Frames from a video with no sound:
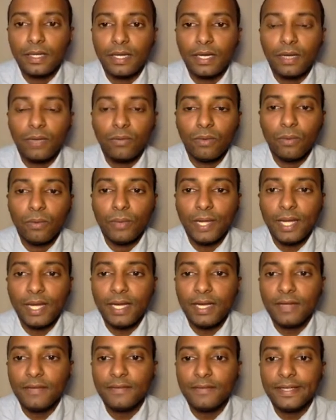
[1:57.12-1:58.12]
And what we
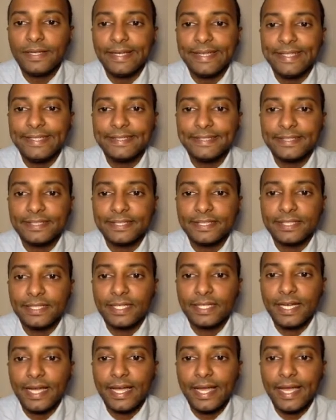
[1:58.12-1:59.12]
have is
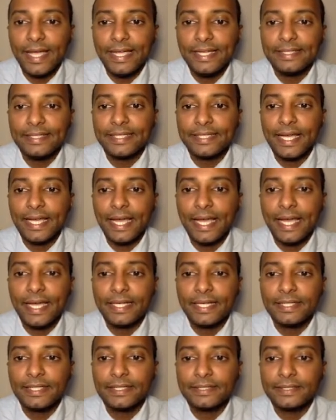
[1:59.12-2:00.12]

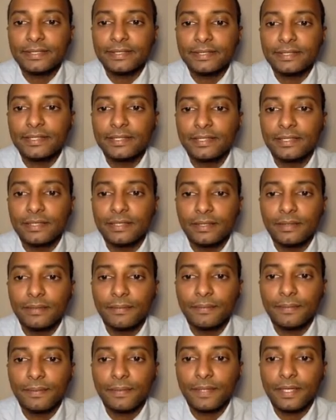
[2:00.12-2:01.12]
8x
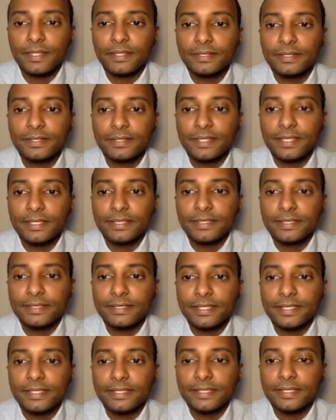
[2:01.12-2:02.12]
plus
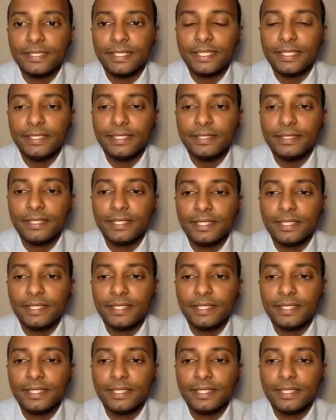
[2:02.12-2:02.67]
16.